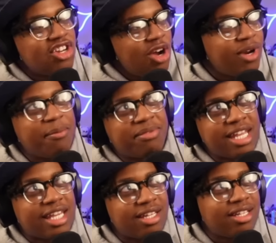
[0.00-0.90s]
know what I'm
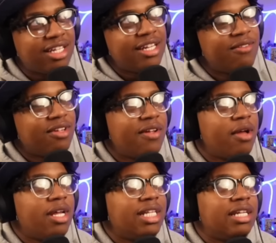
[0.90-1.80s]
thinking?
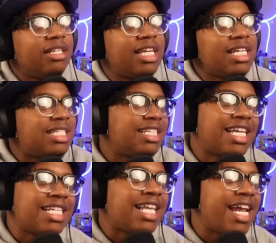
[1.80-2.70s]
This
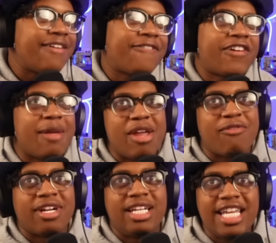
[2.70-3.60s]
ain't even finna be
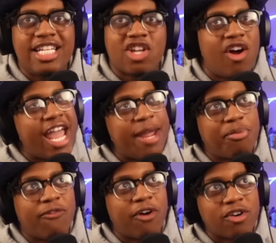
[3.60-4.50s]
released on
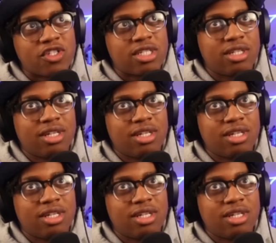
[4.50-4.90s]
April 1st.